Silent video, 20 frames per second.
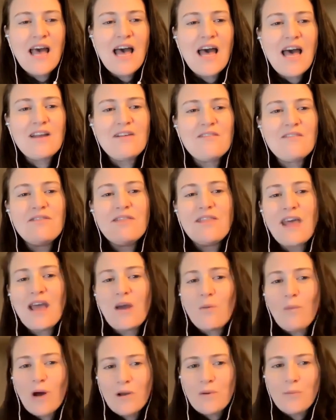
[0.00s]
And if they
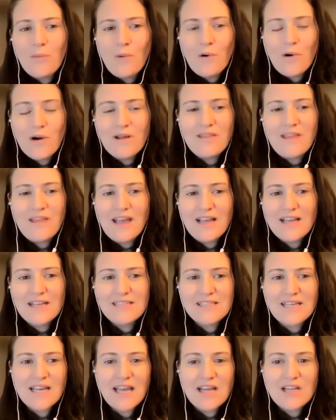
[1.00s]
want more, they can
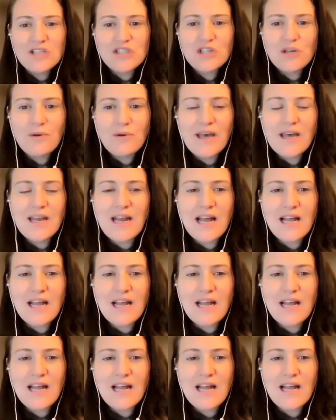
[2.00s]
dig into it.